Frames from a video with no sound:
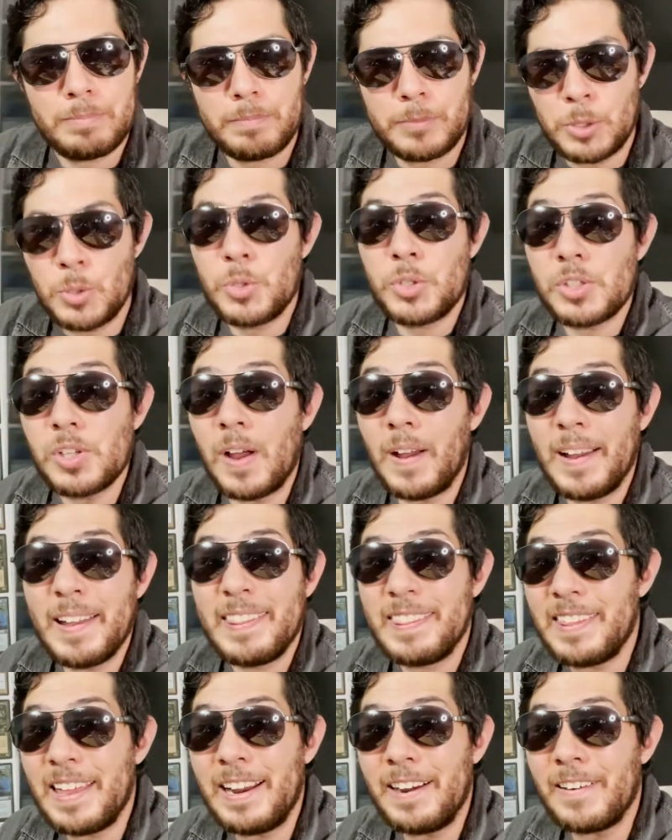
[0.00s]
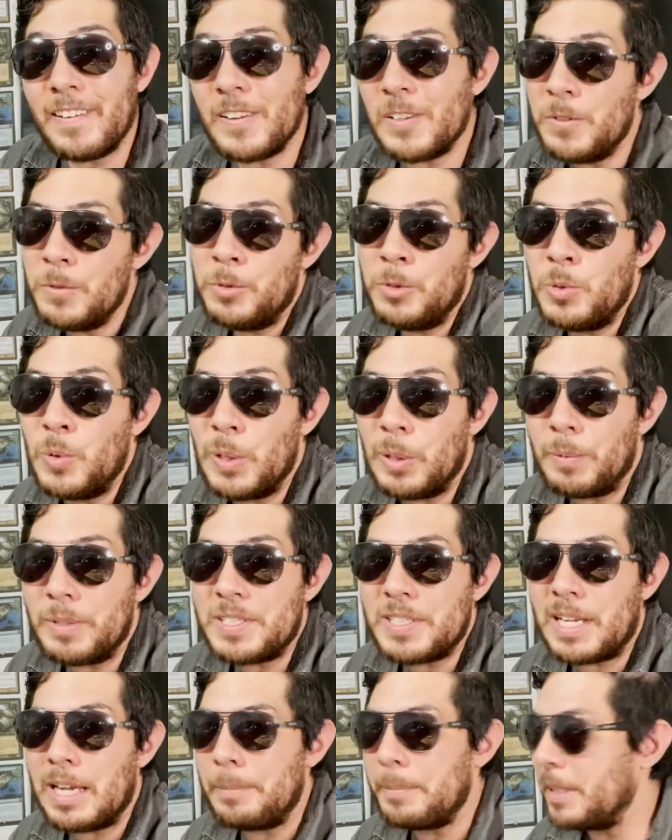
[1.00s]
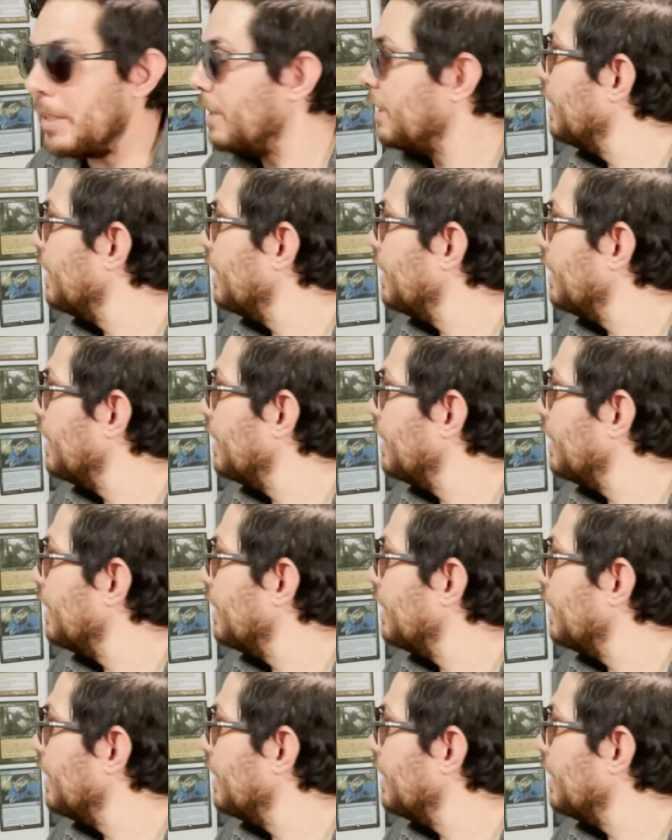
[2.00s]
you saw it there. You knew it was coming.